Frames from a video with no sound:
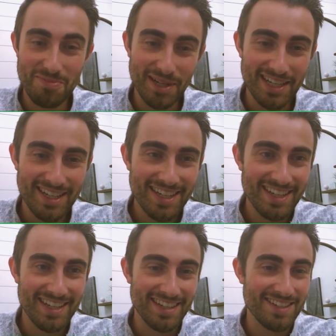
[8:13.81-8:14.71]
But
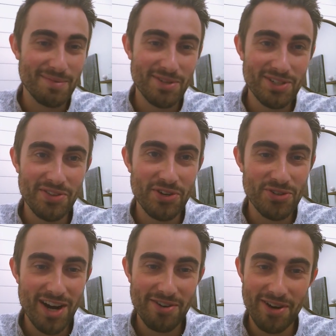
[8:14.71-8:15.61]
DeSmith's got the
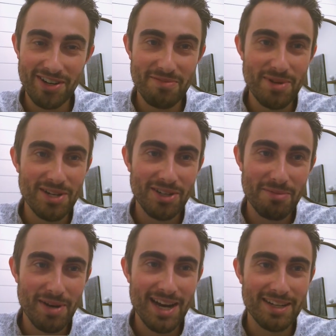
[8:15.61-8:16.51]
track record of being a
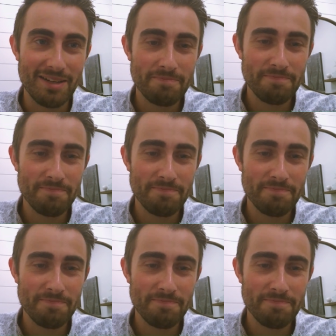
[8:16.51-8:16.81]
good backup.